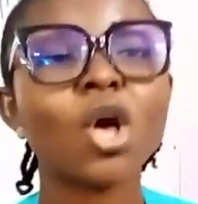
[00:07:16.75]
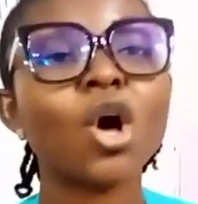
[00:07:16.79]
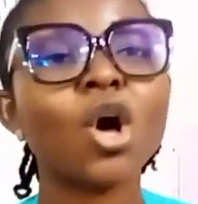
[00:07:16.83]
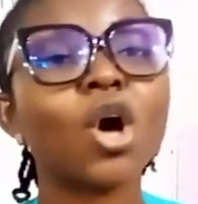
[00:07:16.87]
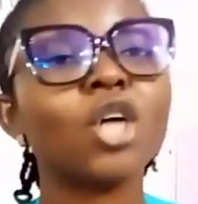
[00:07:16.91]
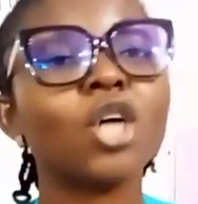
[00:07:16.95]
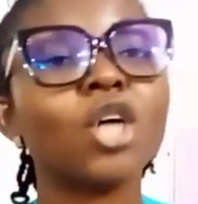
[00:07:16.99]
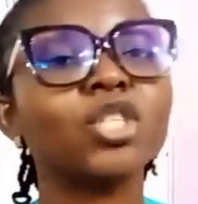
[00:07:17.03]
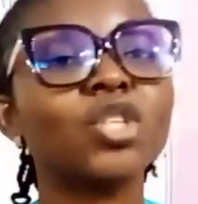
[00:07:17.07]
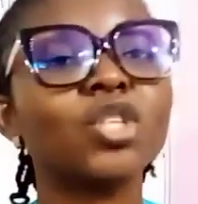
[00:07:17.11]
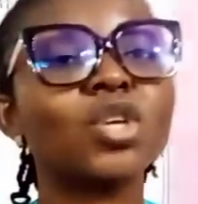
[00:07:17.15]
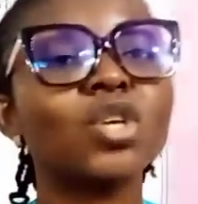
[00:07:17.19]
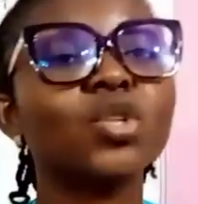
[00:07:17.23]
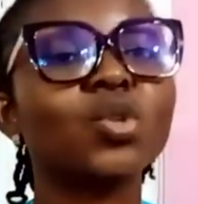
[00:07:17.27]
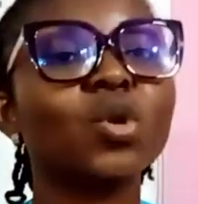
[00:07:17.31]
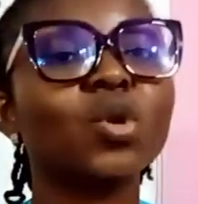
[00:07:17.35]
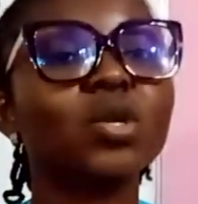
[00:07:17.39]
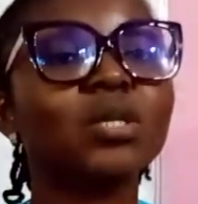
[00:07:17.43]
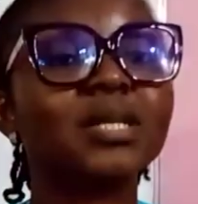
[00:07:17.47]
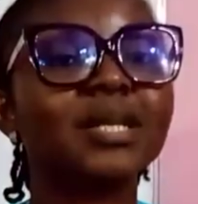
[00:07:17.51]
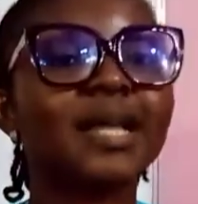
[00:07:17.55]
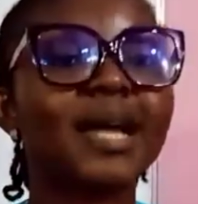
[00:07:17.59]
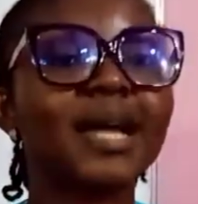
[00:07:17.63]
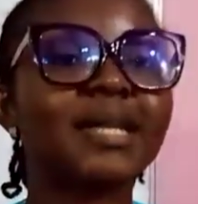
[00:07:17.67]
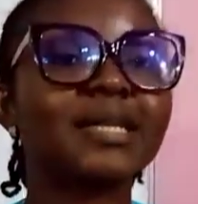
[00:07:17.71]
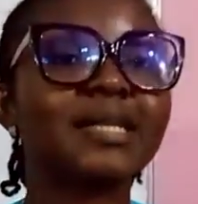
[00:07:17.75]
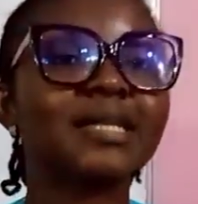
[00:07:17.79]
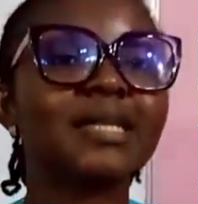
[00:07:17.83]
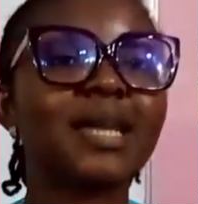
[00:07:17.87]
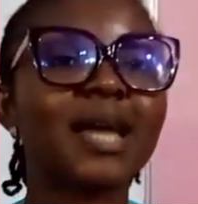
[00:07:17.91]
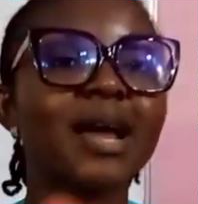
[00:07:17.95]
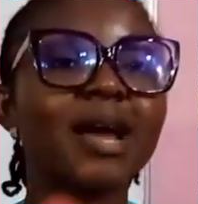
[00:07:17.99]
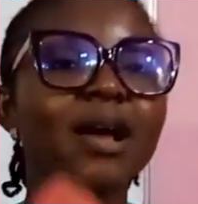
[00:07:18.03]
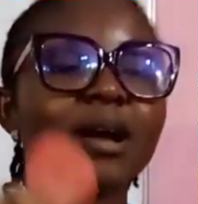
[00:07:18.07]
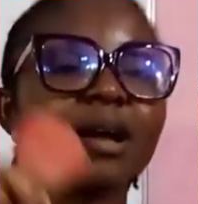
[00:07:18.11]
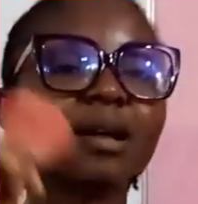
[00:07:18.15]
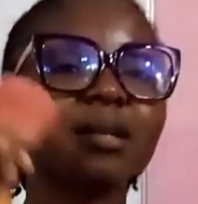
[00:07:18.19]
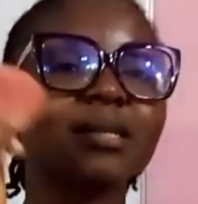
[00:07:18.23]
Also note that
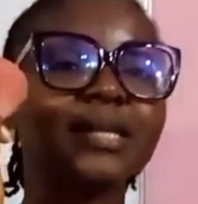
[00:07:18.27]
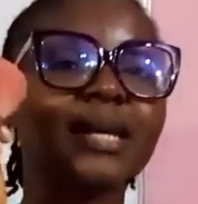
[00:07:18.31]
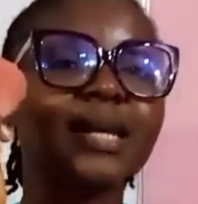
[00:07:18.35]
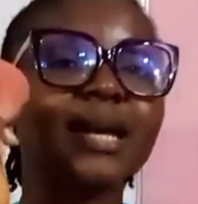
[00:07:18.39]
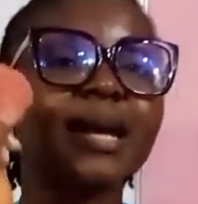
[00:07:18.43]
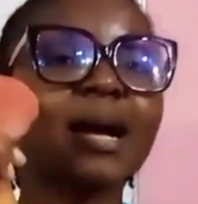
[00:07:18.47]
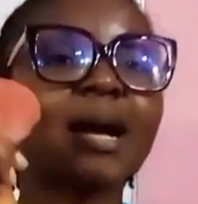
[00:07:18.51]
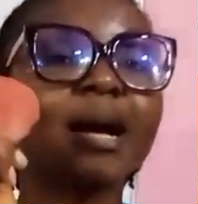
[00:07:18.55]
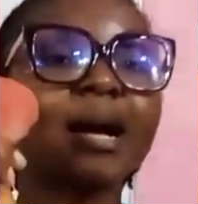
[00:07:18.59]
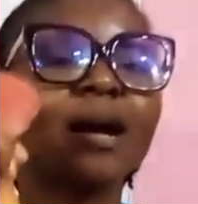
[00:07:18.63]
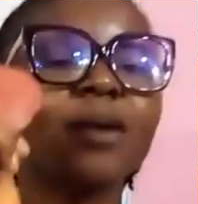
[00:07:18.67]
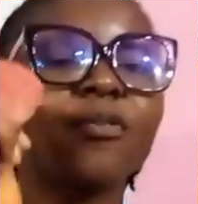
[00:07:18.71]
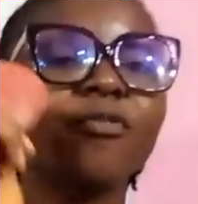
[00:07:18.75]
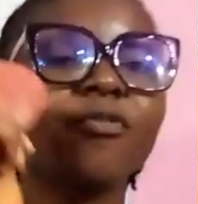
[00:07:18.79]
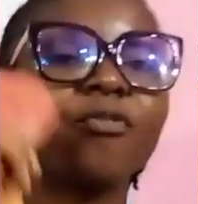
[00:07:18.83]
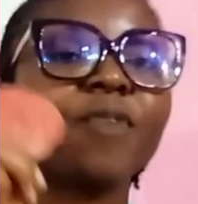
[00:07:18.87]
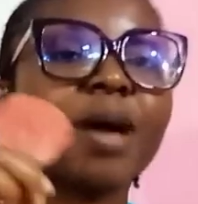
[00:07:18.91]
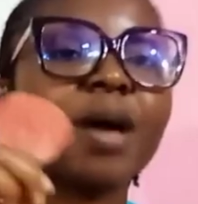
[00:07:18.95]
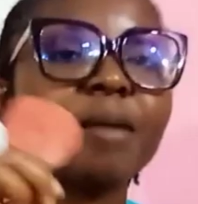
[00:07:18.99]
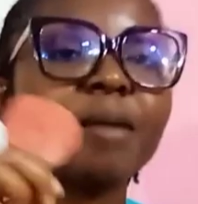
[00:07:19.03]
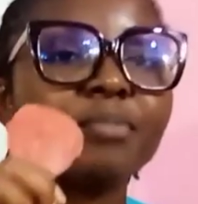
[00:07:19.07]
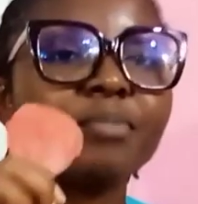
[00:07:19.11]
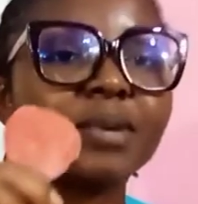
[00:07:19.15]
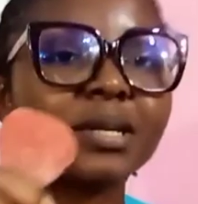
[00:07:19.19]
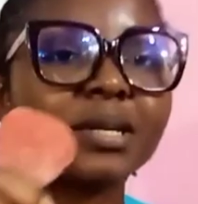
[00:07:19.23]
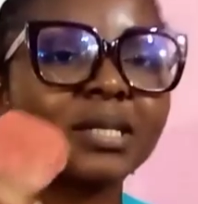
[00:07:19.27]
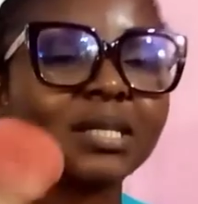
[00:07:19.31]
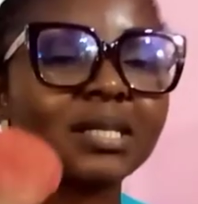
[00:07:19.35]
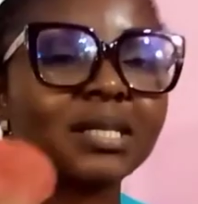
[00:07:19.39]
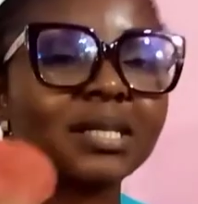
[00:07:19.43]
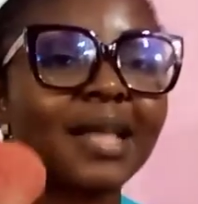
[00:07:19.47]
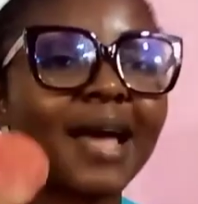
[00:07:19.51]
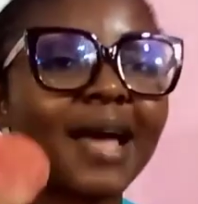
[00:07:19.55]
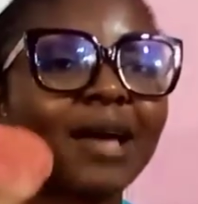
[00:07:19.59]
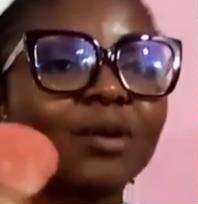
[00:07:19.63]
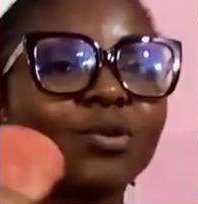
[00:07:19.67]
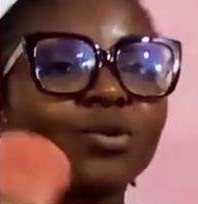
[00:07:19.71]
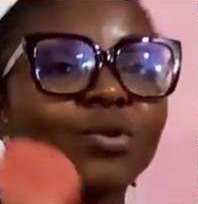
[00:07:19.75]
there are fabrics
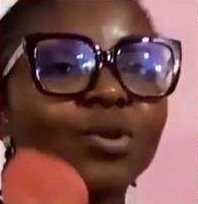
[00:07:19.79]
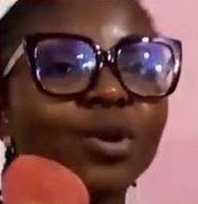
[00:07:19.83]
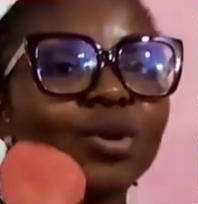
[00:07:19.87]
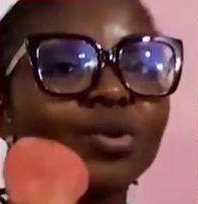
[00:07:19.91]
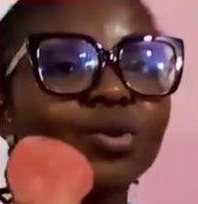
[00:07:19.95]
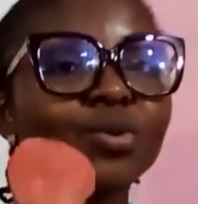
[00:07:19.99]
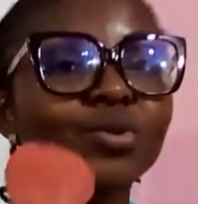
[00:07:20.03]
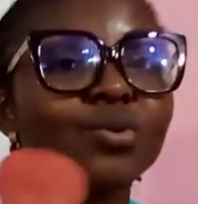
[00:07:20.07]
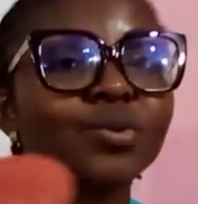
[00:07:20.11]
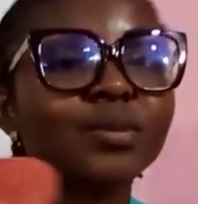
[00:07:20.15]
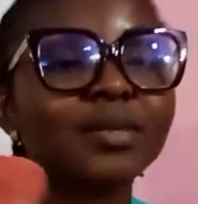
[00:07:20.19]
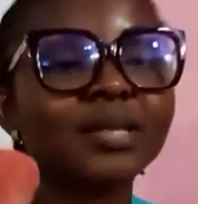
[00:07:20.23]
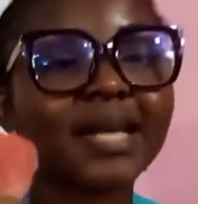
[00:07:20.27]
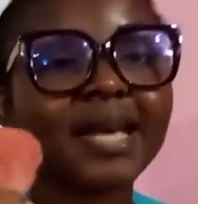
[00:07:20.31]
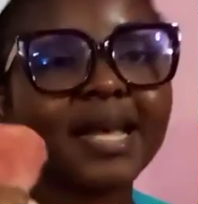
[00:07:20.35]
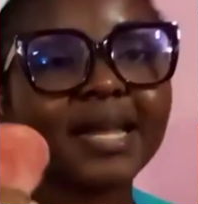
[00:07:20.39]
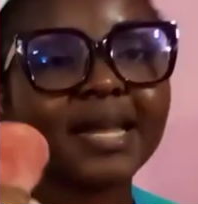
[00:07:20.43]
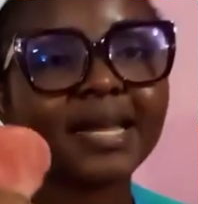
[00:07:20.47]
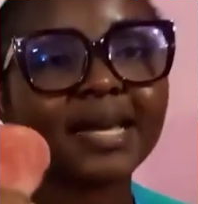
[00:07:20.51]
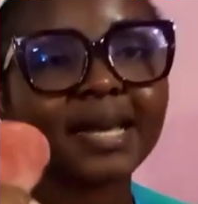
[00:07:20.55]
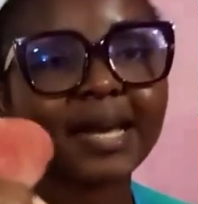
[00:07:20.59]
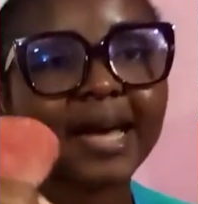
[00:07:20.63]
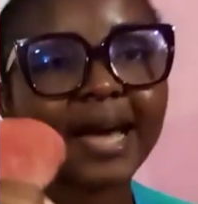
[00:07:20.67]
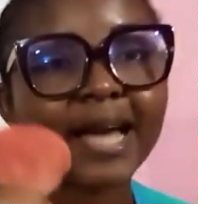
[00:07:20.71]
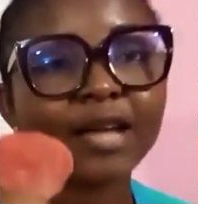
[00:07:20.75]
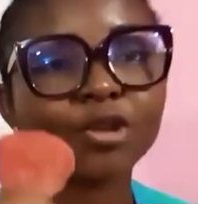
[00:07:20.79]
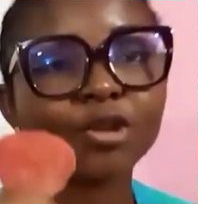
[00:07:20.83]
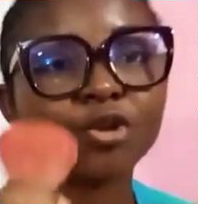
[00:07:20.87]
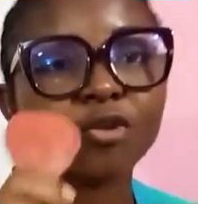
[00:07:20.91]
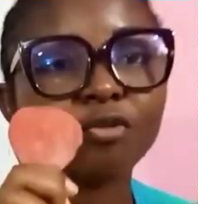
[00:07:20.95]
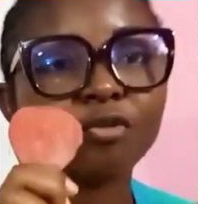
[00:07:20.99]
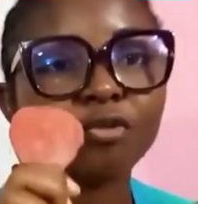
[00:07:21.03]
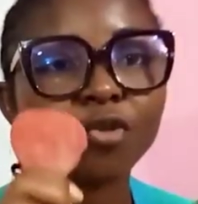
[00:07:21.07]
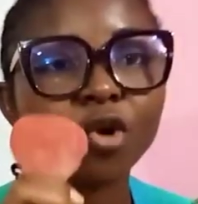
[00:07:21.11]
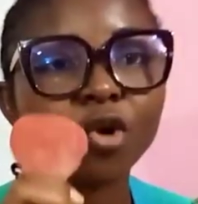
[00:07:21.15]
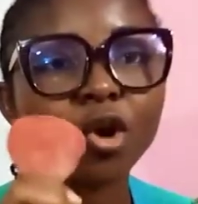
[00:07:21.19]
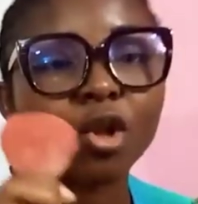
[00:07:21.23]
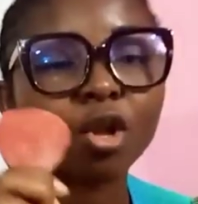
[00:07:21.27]
that you don't use any kind of
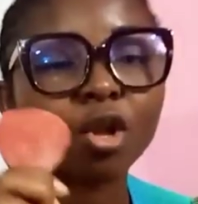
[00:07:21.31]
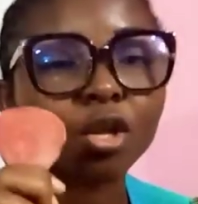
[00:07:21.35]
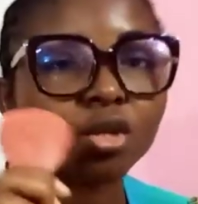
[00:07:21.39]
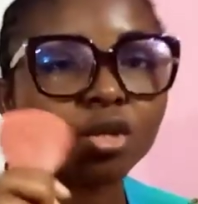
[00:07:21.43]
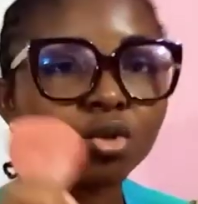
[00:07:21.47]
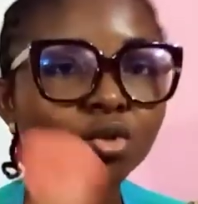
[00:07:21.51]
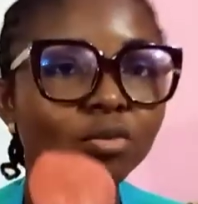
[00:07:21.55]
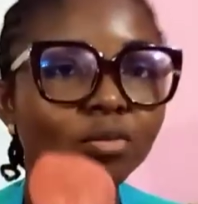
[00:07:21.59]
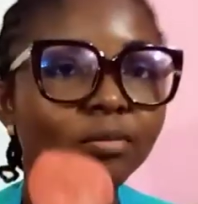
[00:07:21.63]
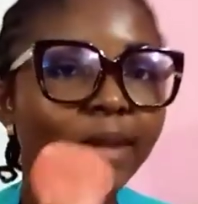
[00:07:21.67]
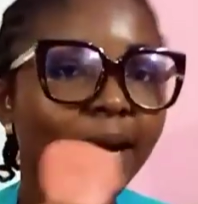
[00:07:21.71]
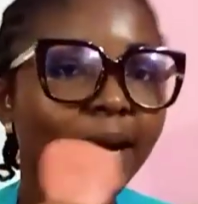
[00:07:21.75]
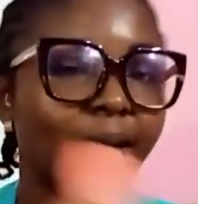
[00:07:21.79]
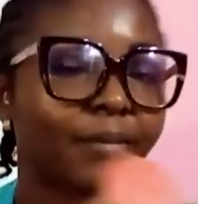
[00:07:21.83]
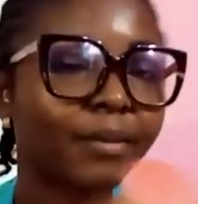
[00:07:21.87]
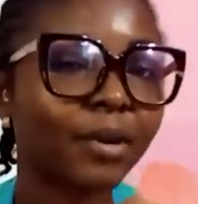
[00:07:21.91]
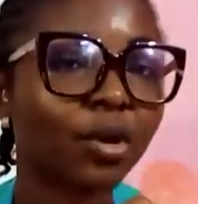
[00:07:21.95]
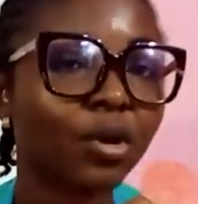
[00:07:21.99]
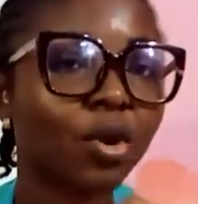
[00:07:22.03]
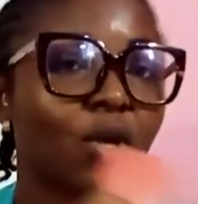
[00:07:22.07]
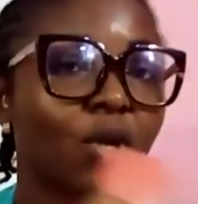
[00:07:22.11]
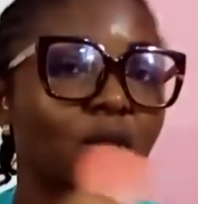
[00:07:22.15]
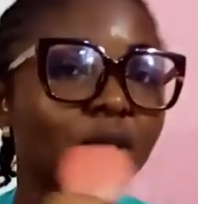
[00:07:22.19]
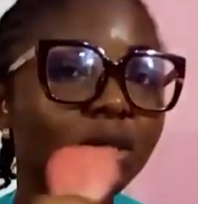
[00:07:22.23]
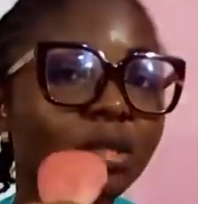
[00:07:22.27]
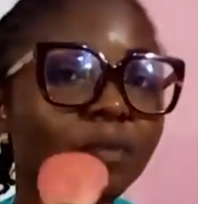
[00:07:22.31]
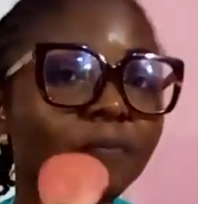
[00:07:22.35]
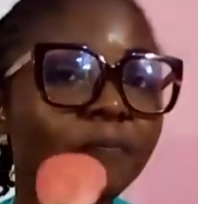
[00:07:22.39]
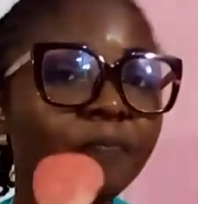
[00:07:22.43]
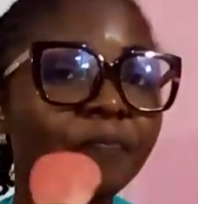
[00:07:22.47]
color to mark, because